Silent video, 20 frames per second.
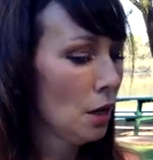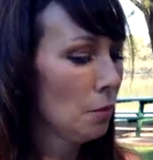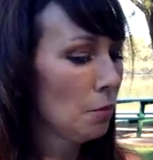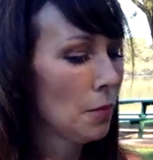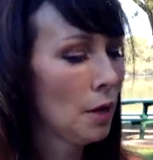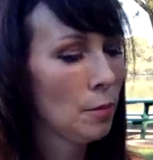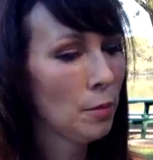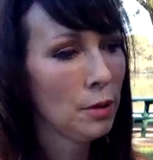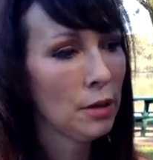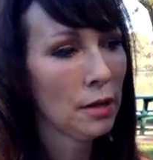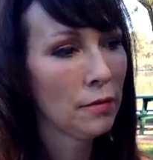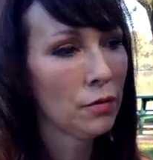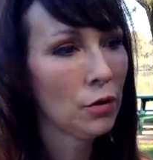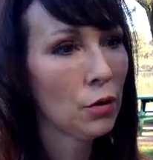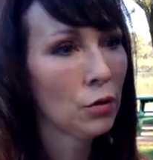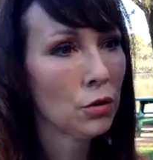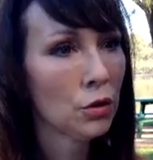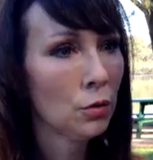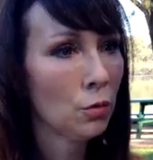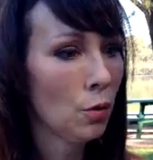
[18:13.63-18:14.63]
Maybe they've
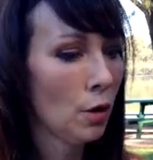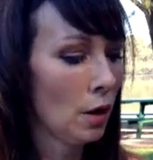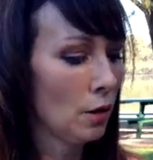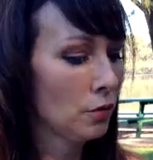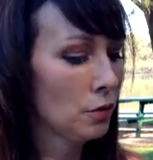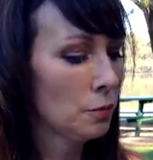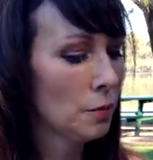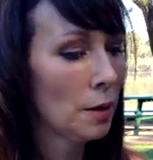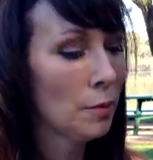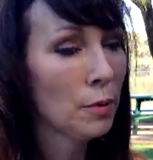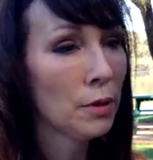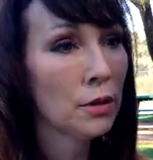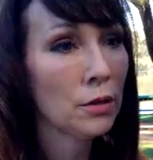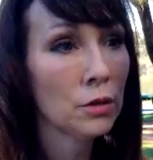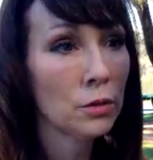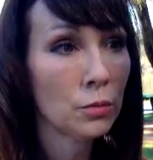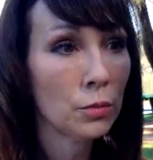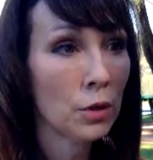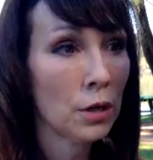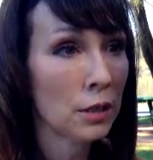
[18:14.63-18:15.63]
hurt their wives, maybe they're
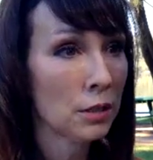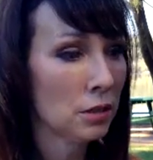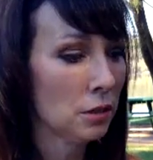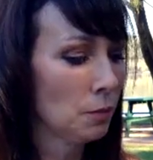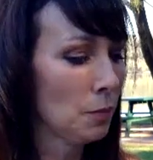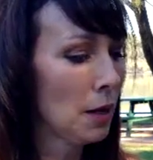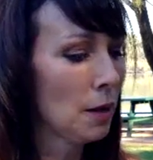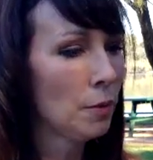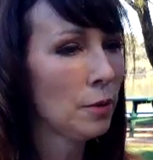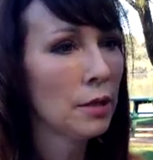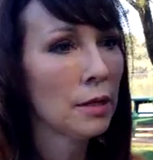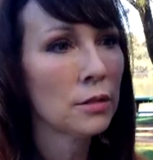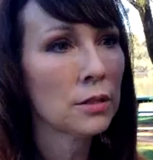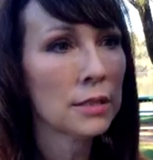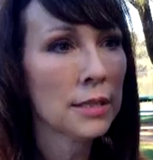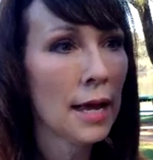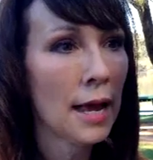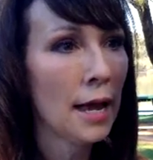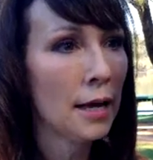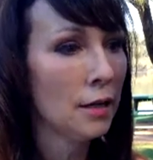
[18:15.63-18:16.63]
depressed, maybe they're
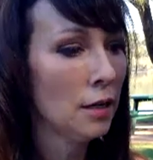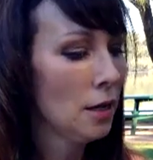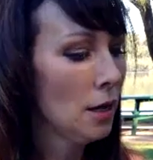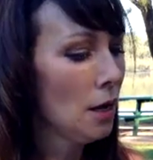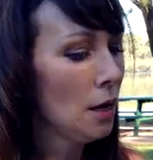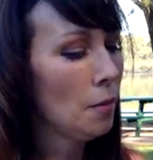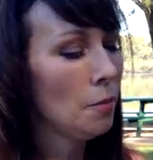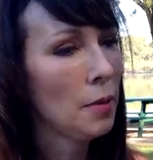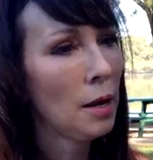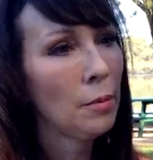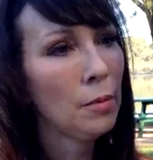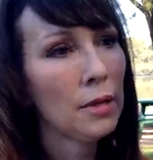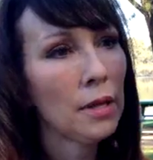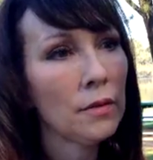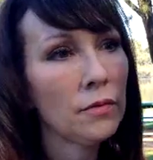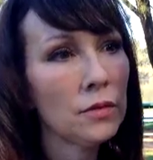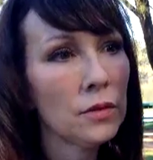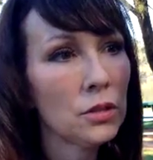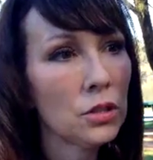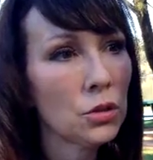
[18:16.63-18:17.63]
sad, maybe
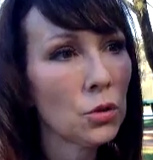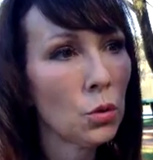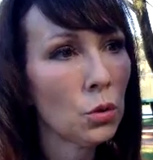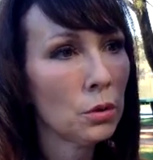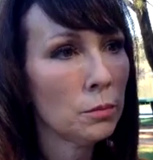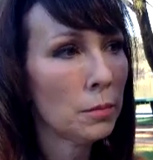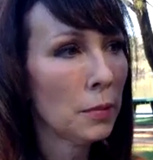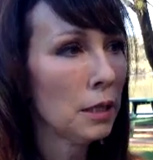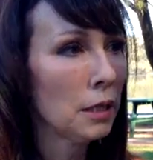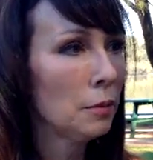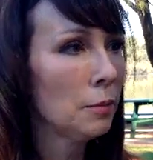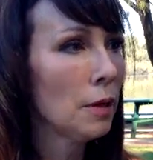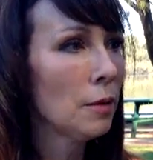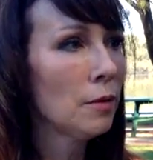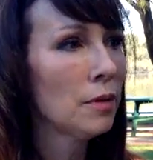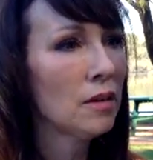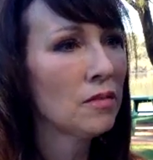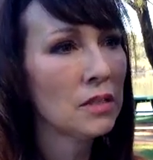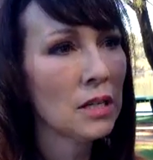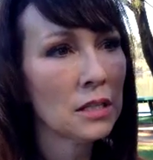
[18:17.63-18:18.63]
they've stolen money, maybe
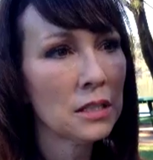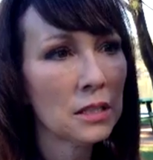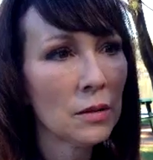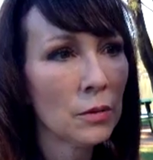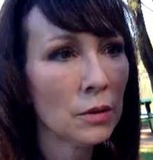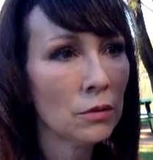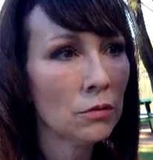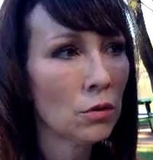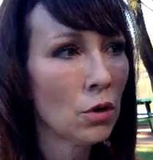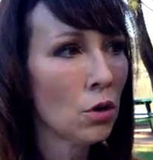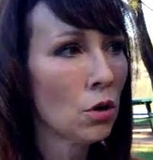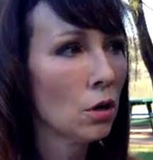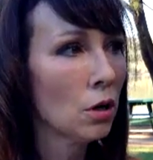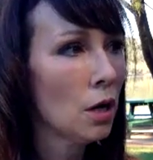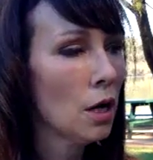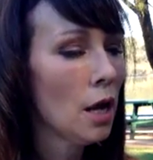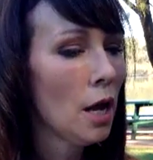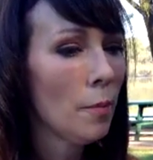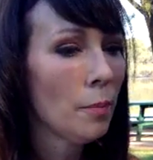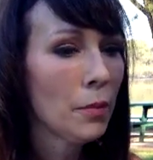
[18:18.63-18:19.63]
they've done something wrong.
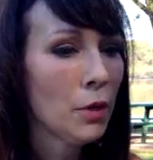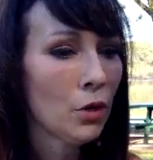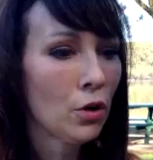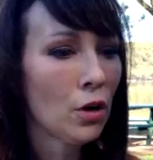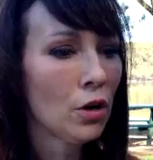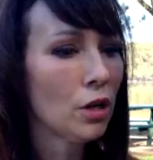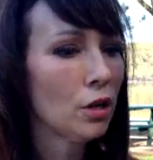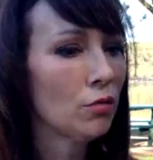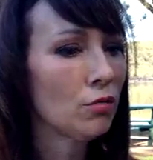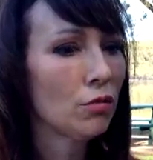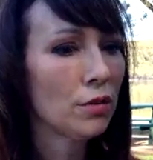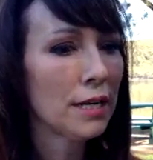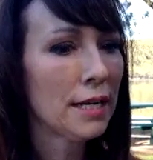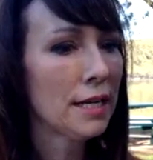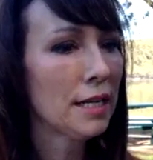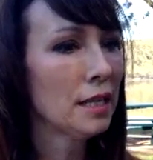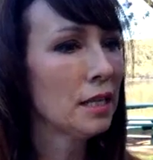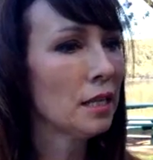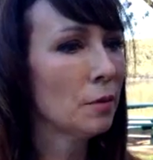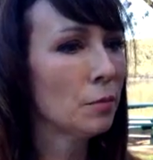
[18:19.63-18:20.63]
You're already
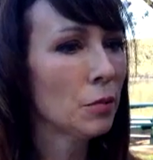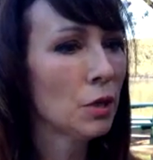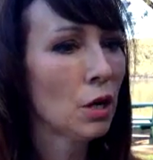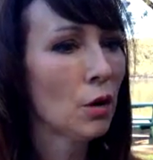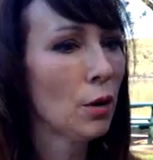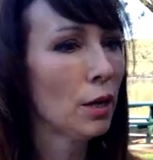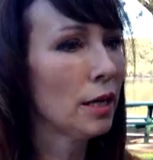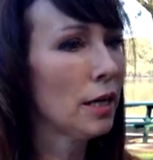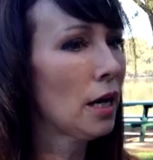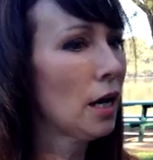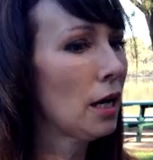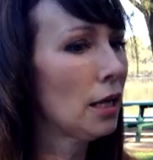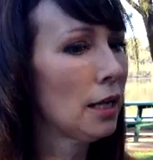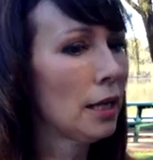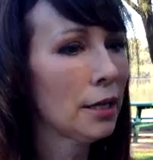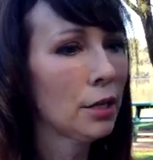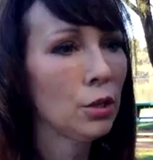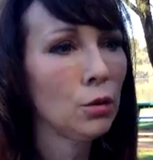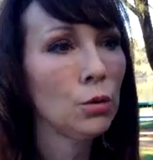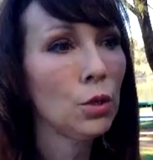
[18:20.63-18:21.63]
reading them going, yeah, I
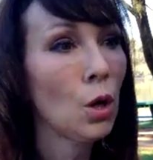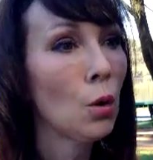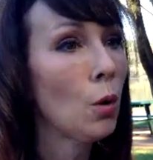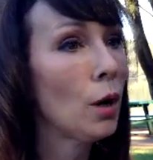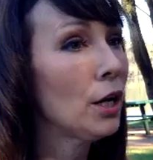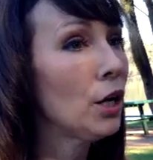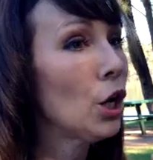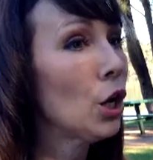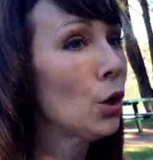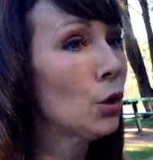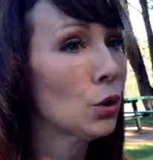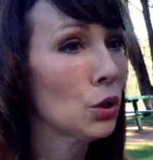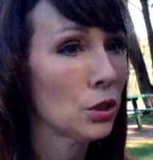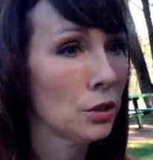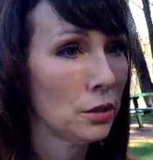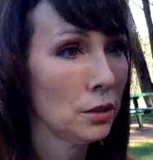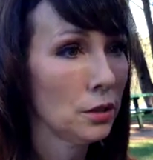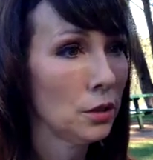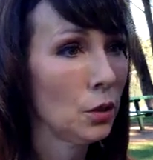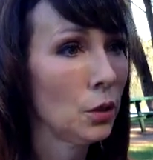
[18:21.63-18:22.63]
like you, no I don't.
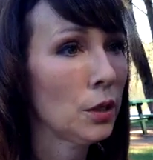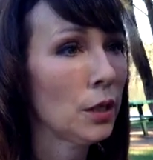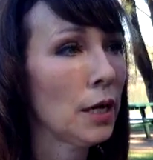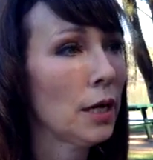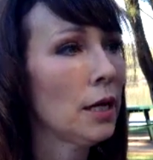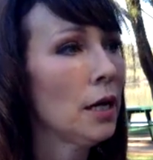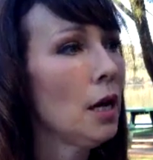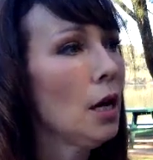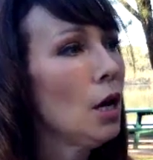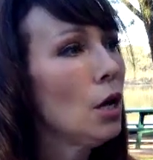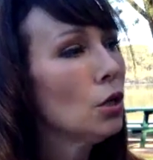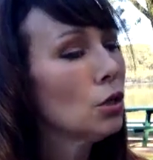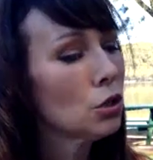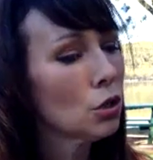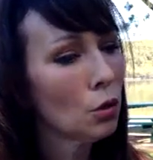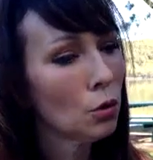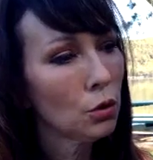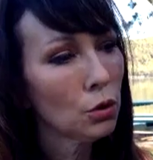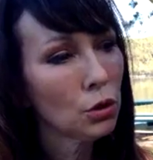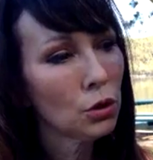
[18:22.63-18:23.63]
Okay?
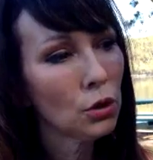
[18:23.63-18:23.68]
So